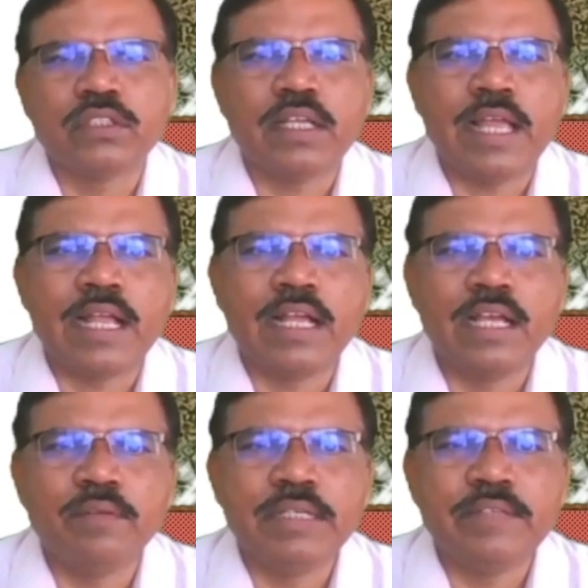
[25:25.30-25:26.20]

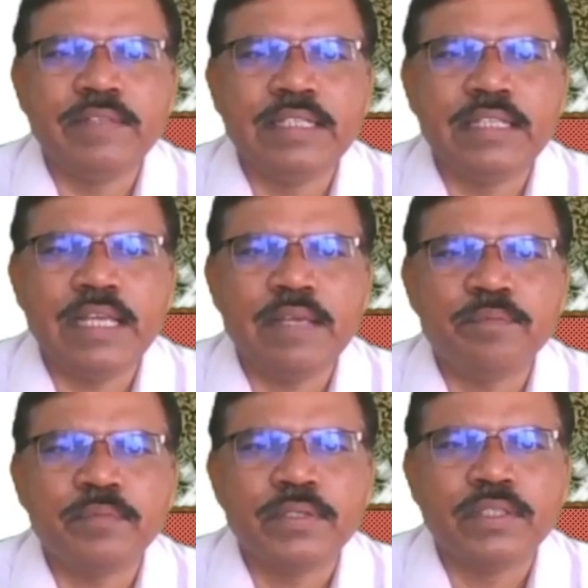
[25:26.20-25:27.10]
angle between
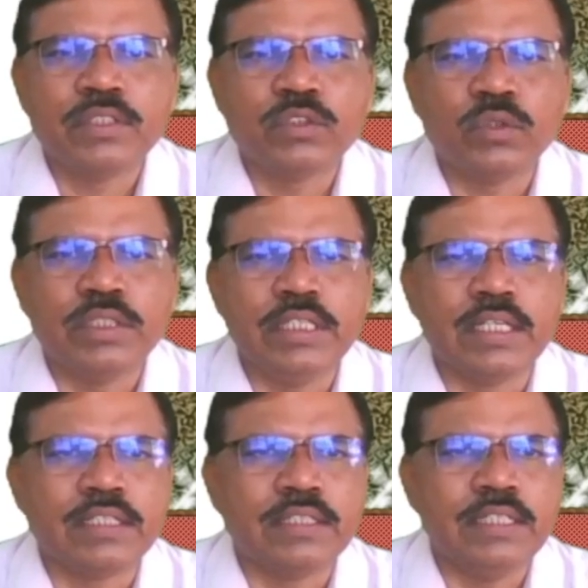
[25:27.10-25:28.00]
them. So
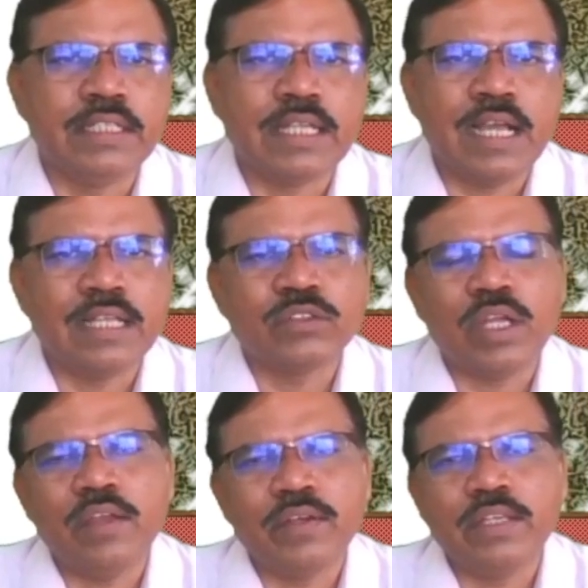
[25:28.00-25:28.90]
here theta. So
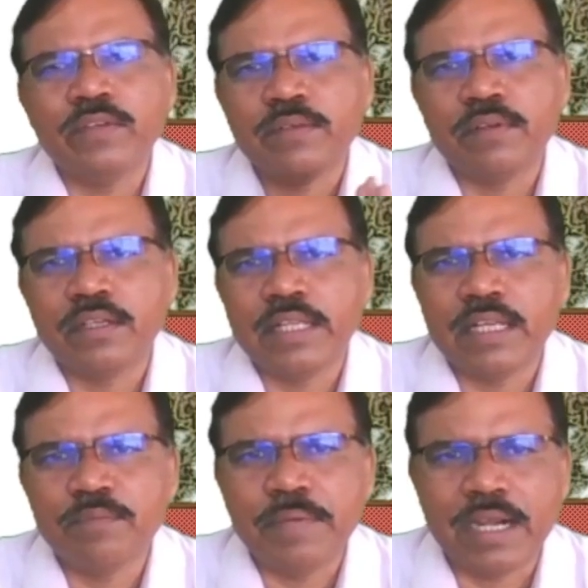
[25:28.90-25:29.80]
I have
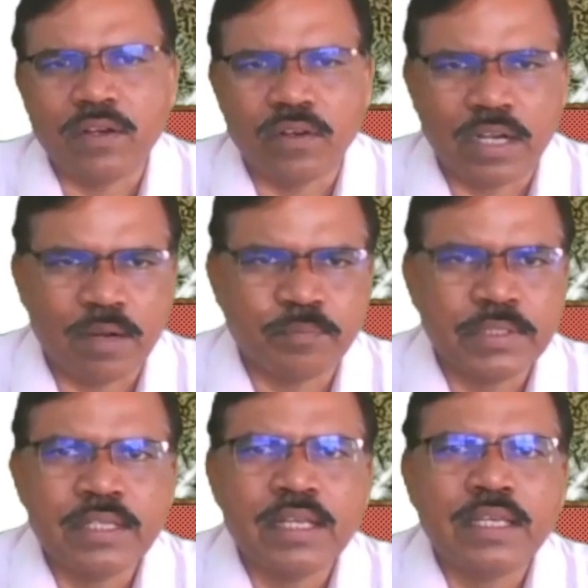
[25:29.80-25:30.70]
taken parallelogram.
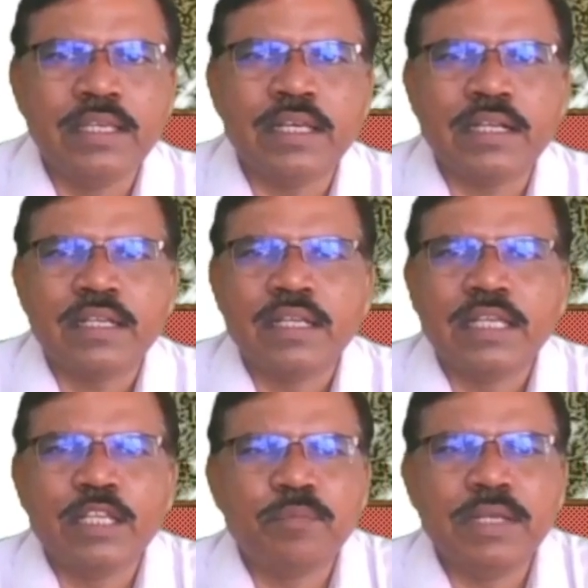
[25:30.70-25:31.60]
Here
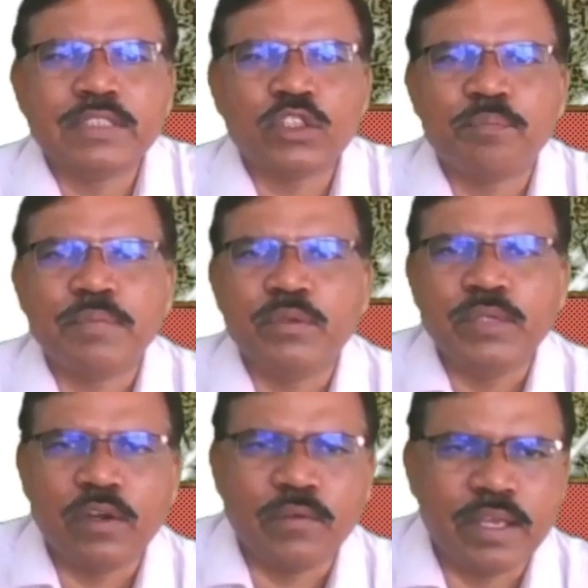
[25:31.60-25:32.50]
in place of P
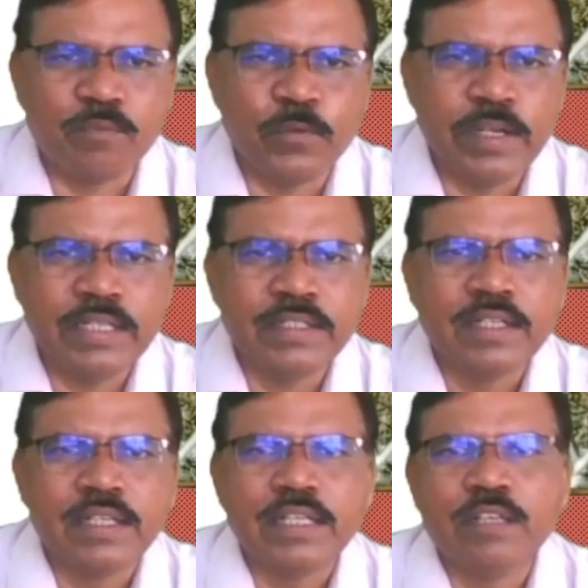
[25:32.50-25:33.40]
we have F1,
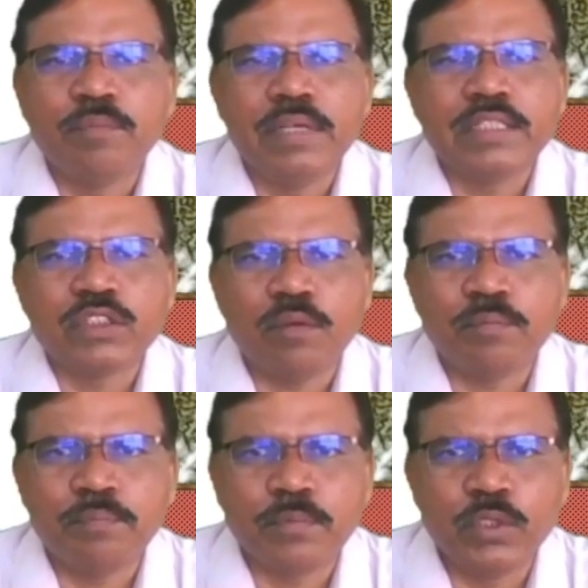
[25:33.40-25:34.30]
in place
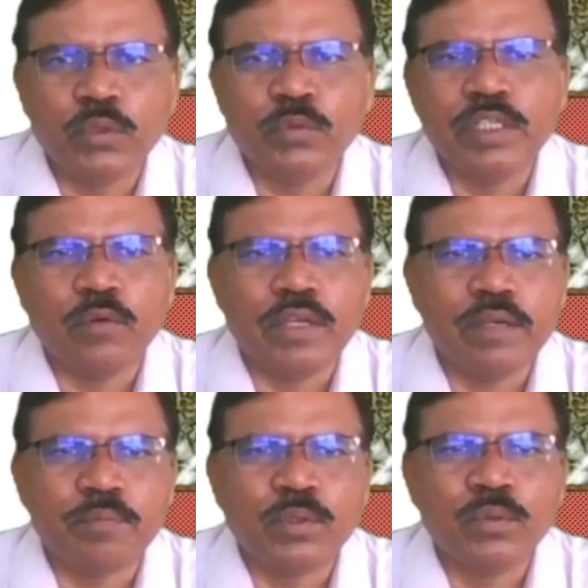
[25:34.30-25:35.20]
of Q we have
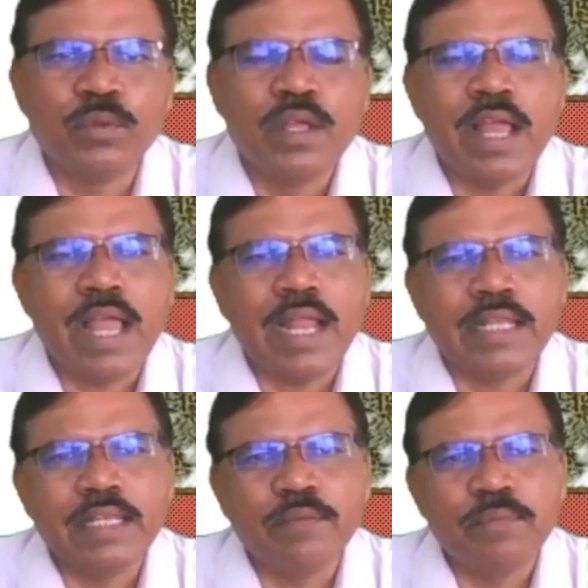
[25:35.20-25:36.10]
F2,
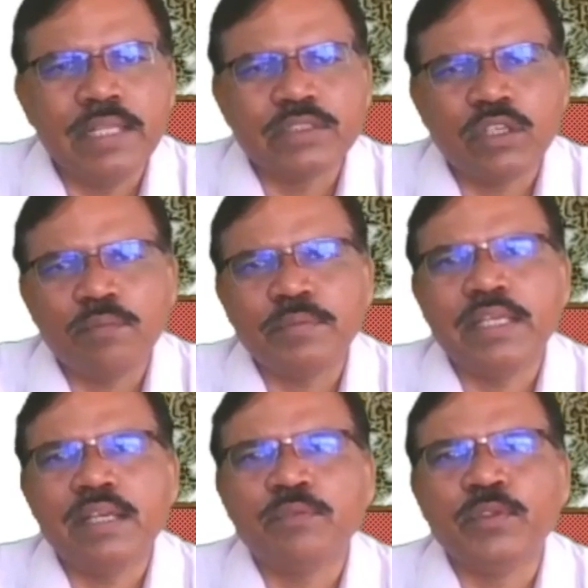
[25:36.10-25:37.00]
and in place of
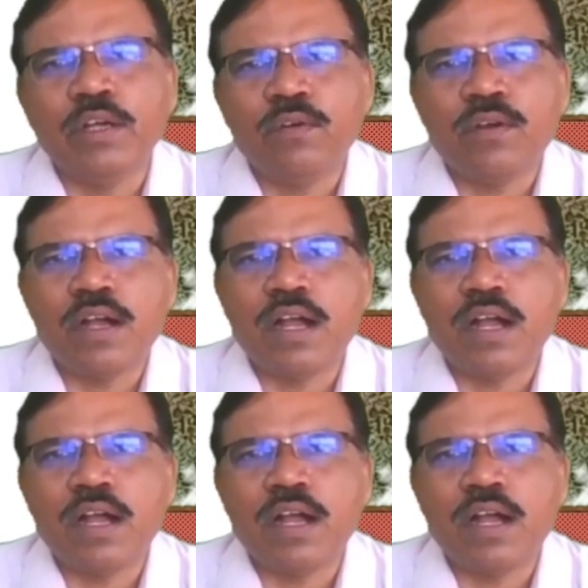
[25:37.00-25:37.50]
F we have